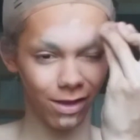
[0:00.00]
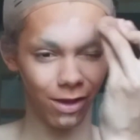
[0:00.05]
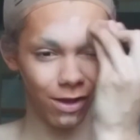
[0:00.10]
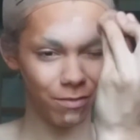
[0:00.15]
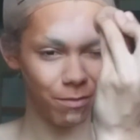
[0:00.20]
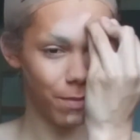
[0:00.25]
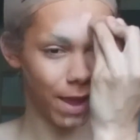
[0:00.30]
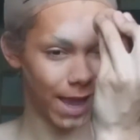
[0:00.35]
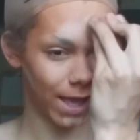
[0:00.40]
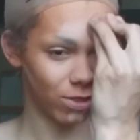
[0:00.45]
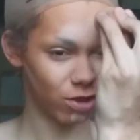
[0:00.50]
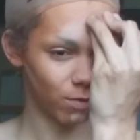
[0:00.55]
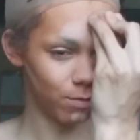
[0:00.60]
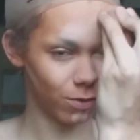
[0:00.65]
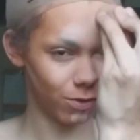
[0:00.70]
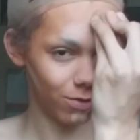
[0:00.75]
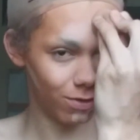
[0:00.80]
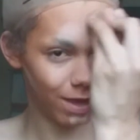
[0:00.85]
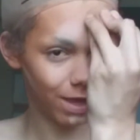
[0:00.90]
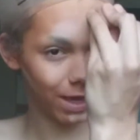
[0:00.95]

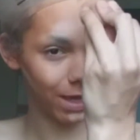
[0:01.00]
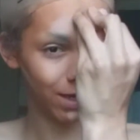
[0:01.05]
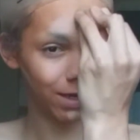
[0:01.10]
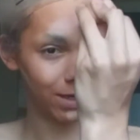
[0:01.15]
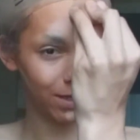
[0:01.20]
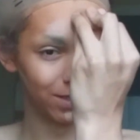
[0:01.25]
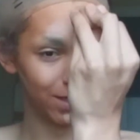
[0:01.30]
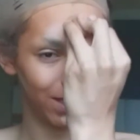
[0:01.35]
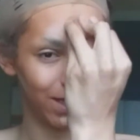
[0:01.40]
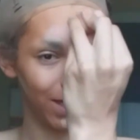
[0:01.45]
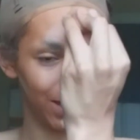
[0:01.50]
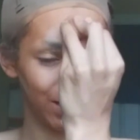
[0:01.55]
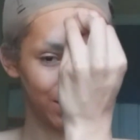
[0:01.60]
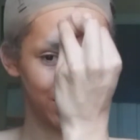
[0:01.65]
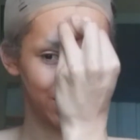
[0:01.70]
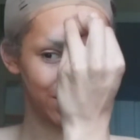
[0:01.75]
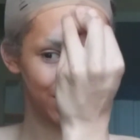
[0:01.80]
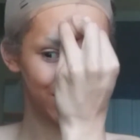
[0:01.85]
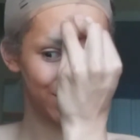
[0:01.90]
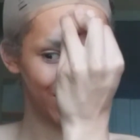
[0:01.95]
unmatchable, and
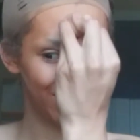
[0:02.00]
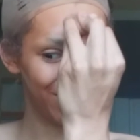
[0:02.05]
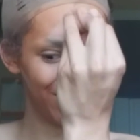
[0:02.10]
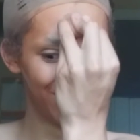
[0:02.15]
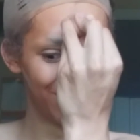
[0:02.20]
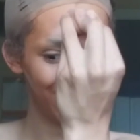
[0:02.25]
it's